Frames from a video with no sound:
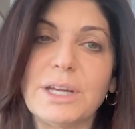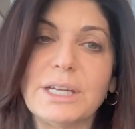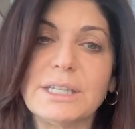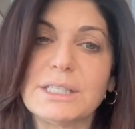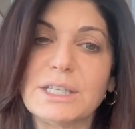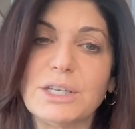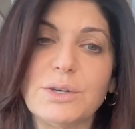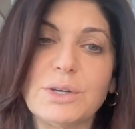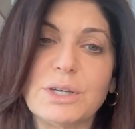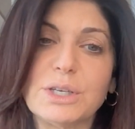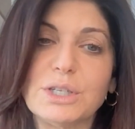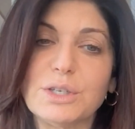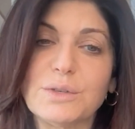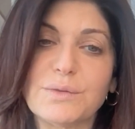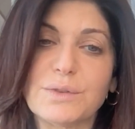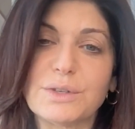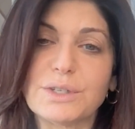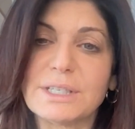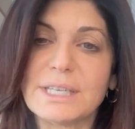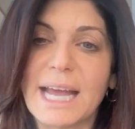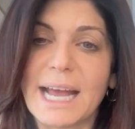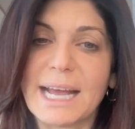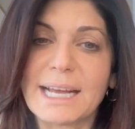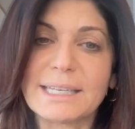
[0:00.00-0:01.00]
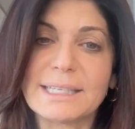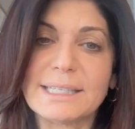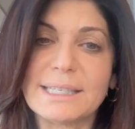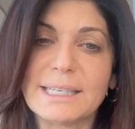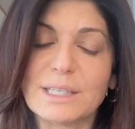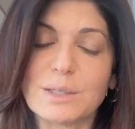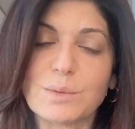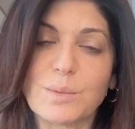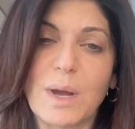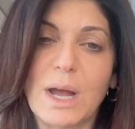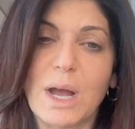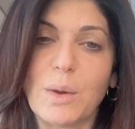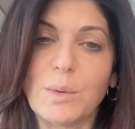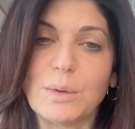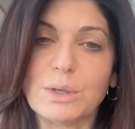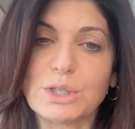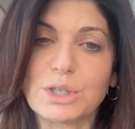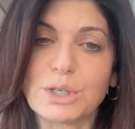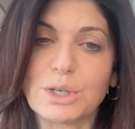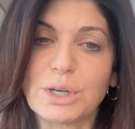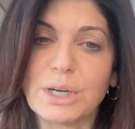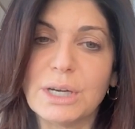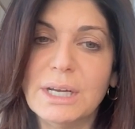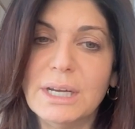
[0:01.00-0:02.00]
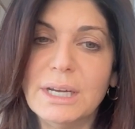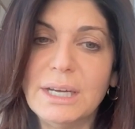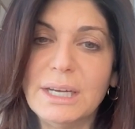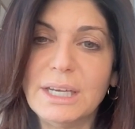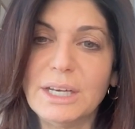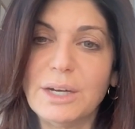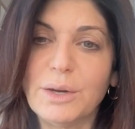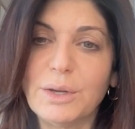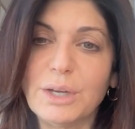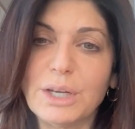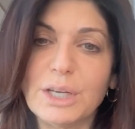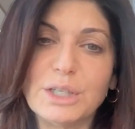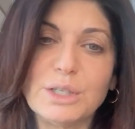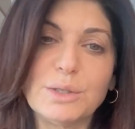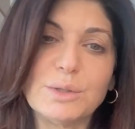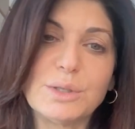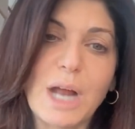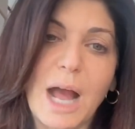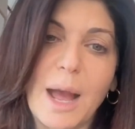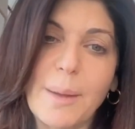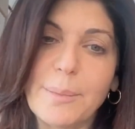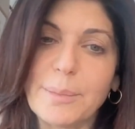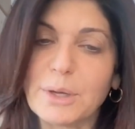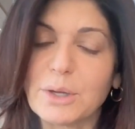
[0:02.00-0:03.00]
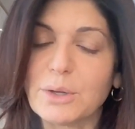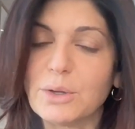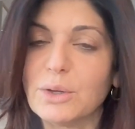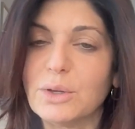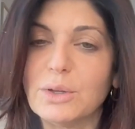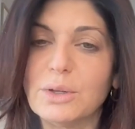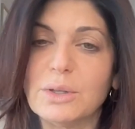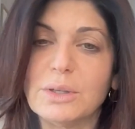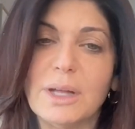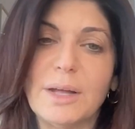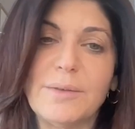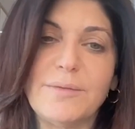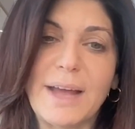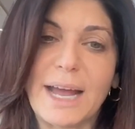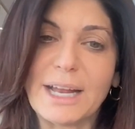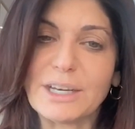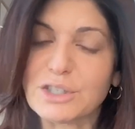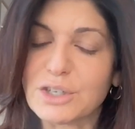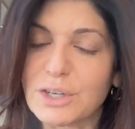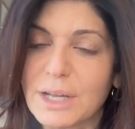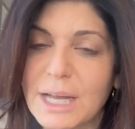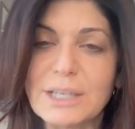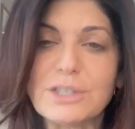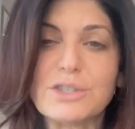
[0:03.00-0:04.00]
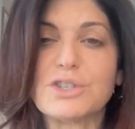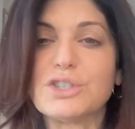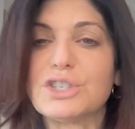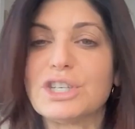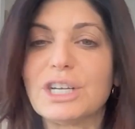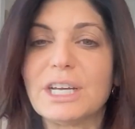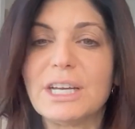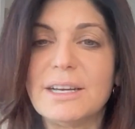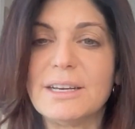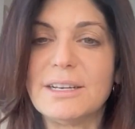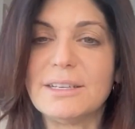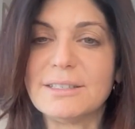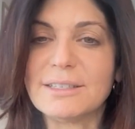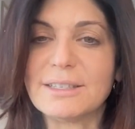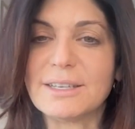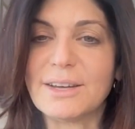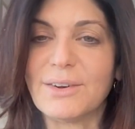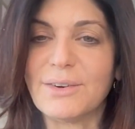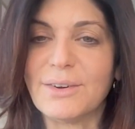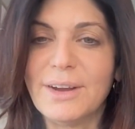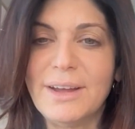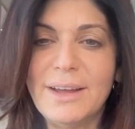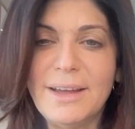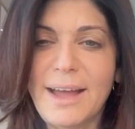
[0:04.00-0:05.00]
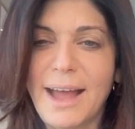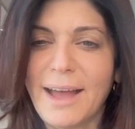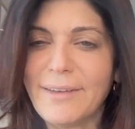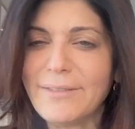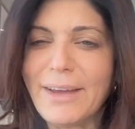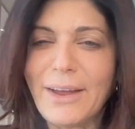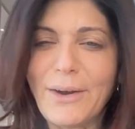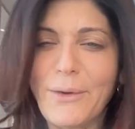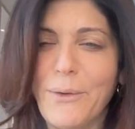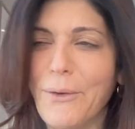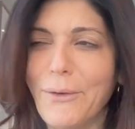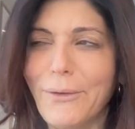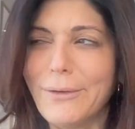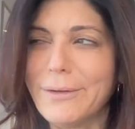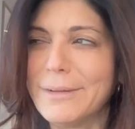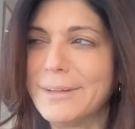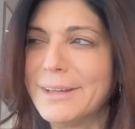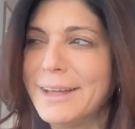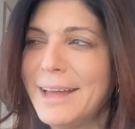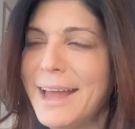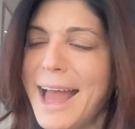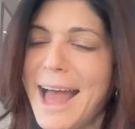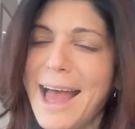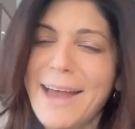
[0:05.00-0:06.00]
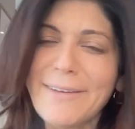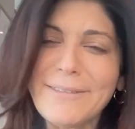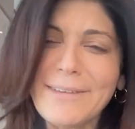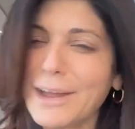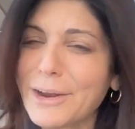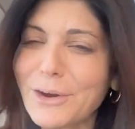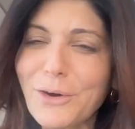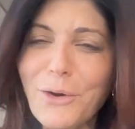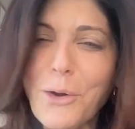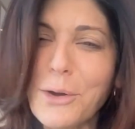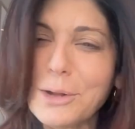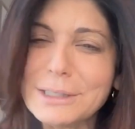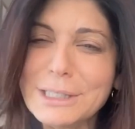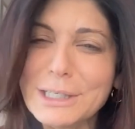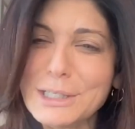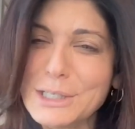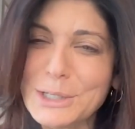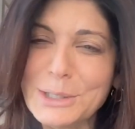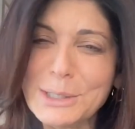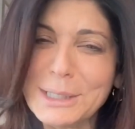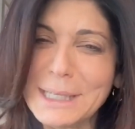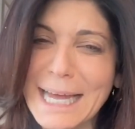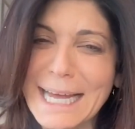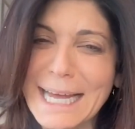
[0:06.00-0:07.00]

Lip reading: things that you can do for sex as well, which are, you could do topical vaginal estrogen. And so I've got your whole to-do